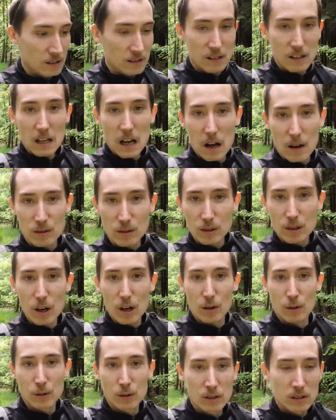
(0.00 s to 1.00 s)
see how it
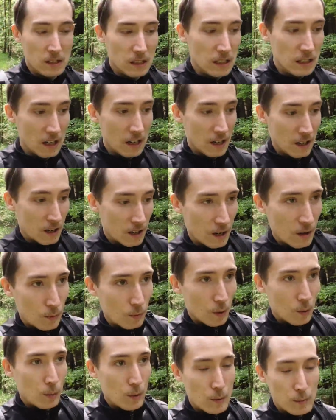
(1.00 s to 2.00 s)
goes, see
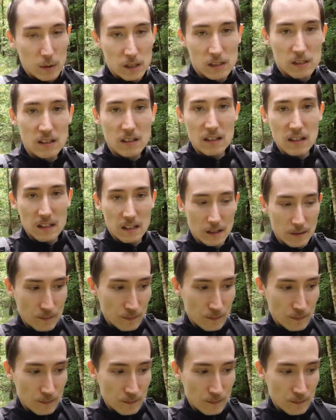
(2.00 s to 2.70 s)
what we will see.